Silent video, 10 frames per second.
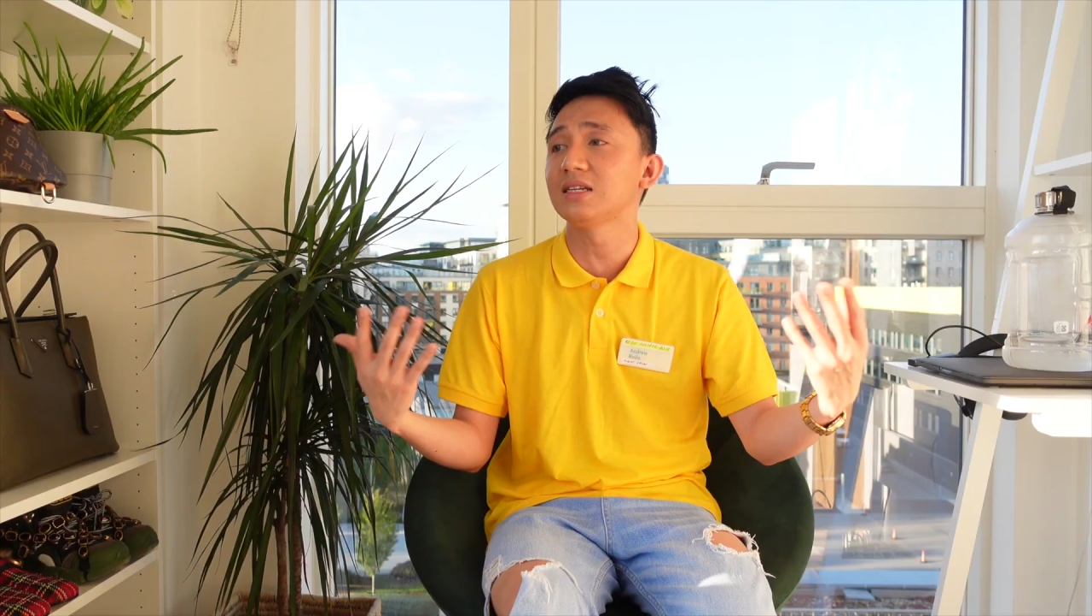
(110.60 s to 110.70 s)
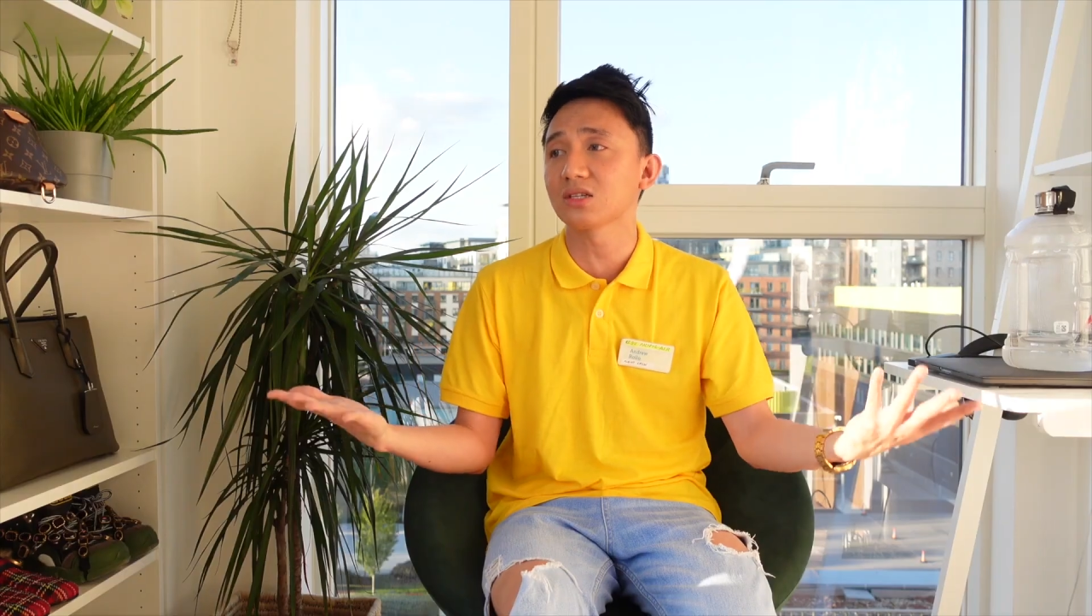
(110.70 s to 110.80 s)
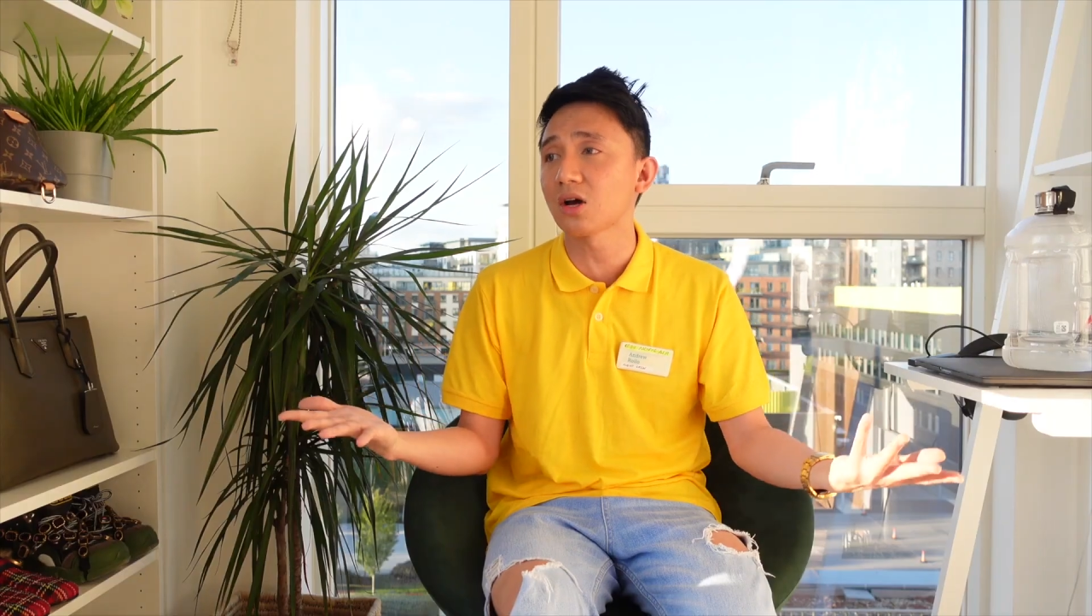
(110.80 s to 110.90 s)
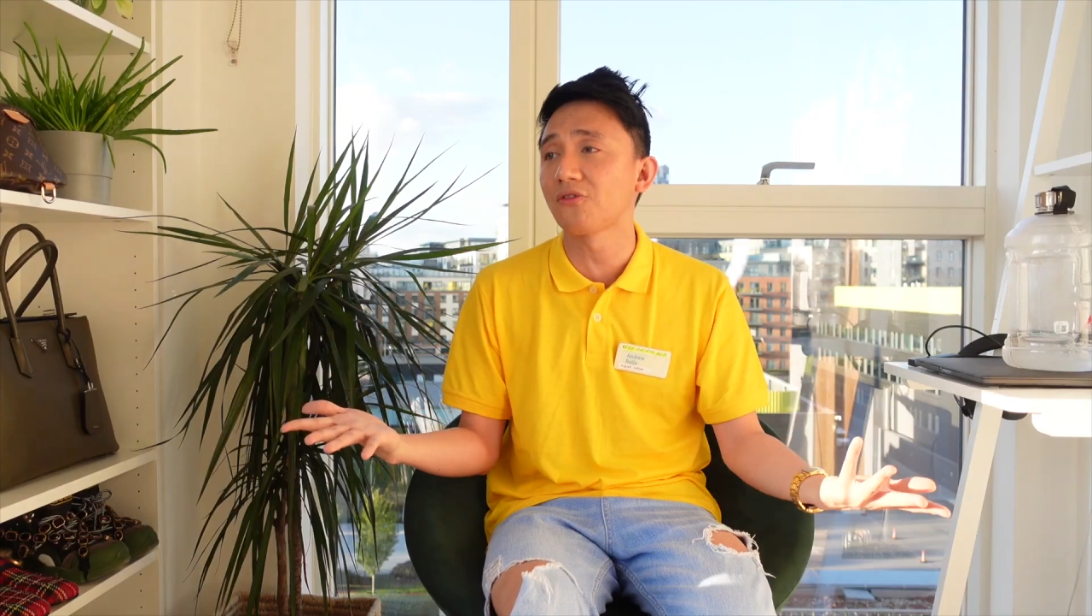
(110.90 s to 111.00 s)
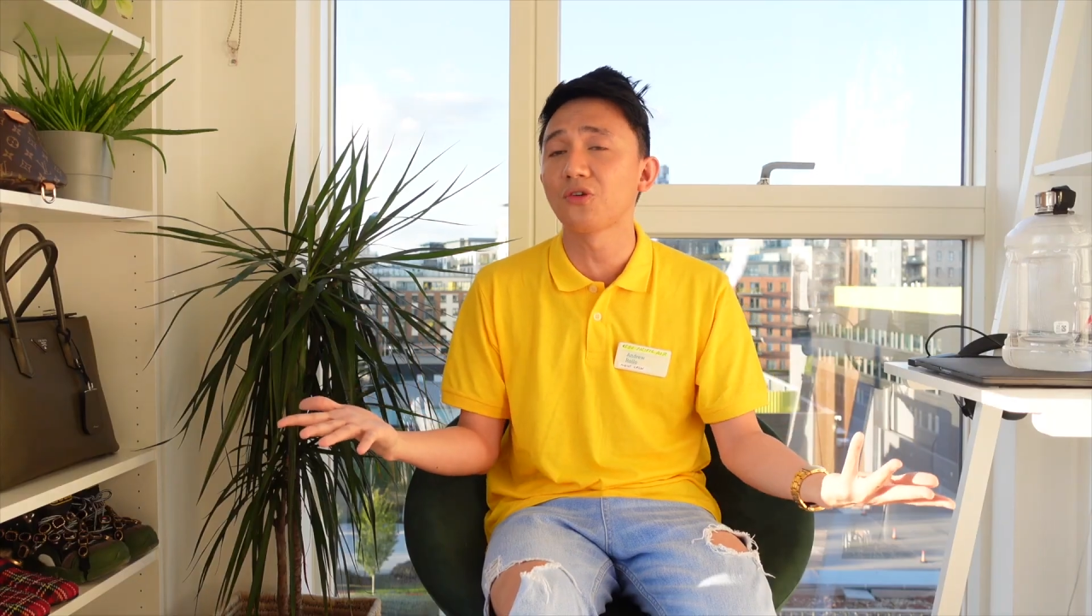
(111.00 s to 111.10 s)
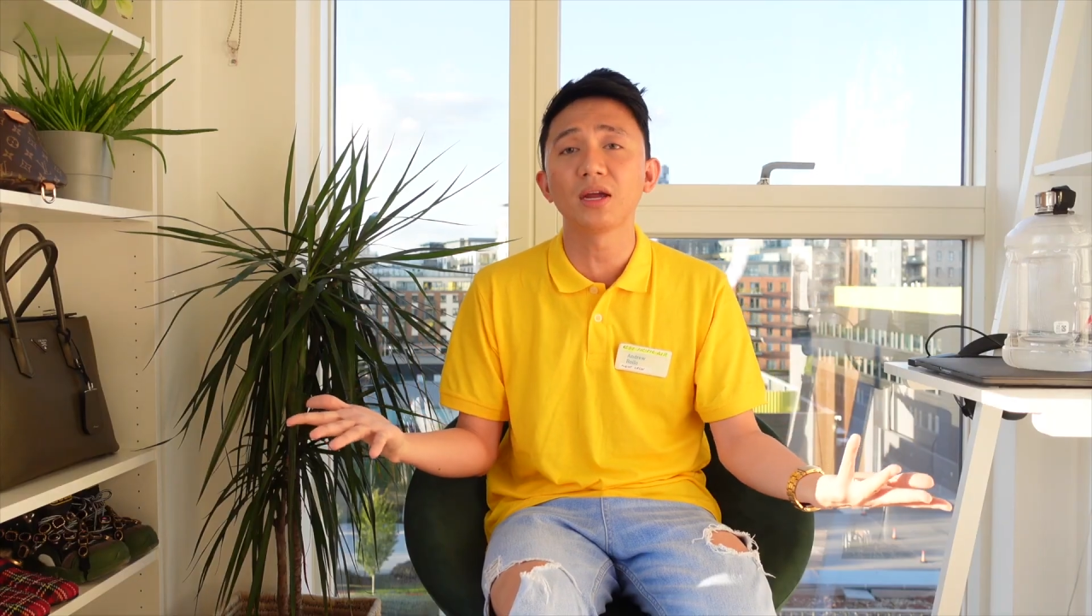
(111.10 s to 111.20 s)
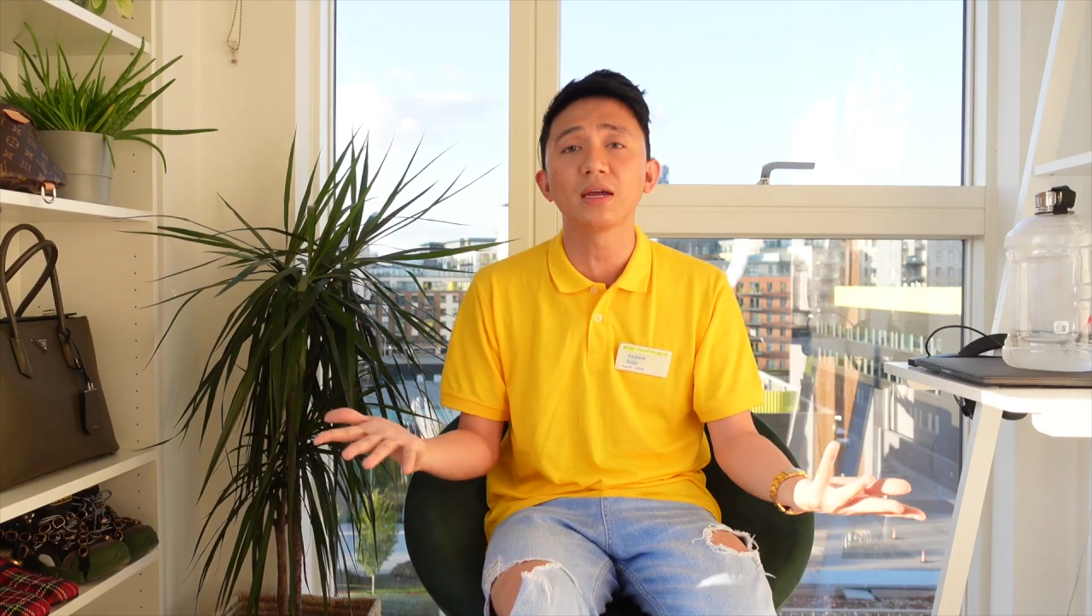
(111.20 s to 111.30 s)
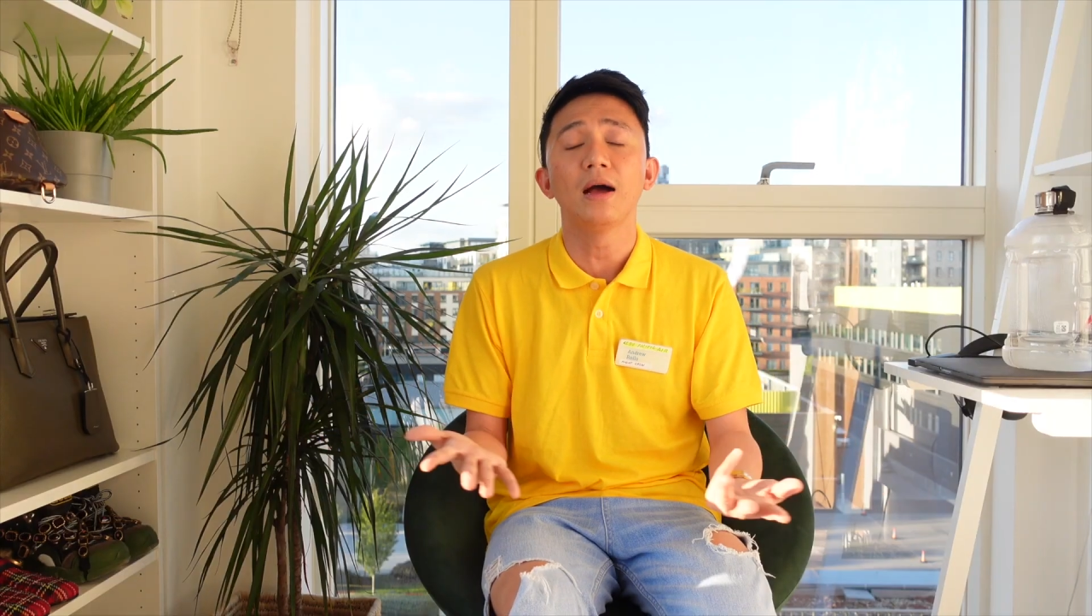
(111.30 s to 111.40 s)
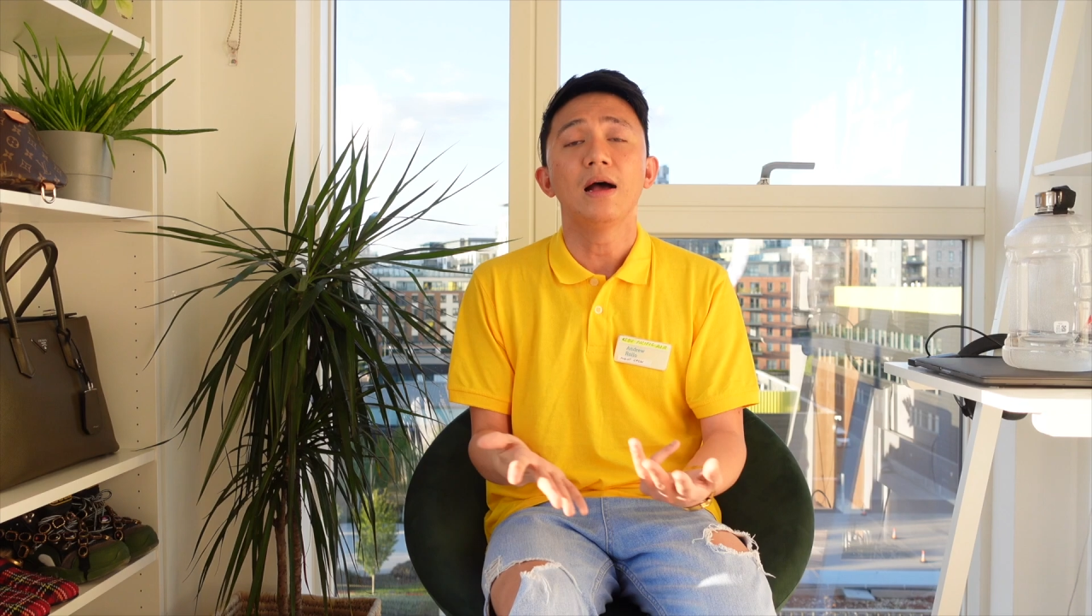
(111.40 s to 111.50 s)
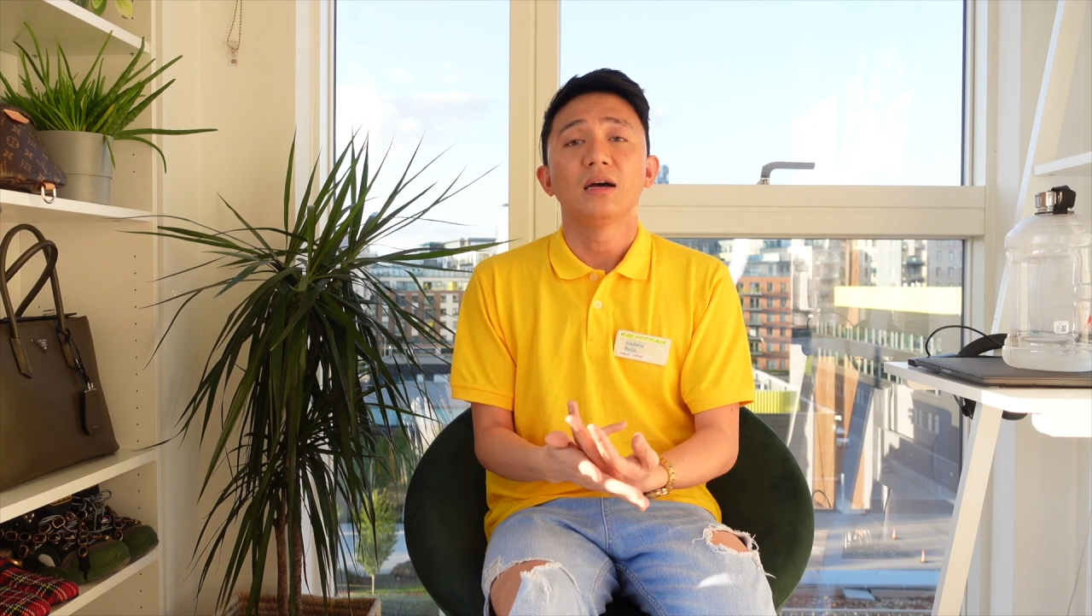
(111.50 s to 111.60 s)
discovering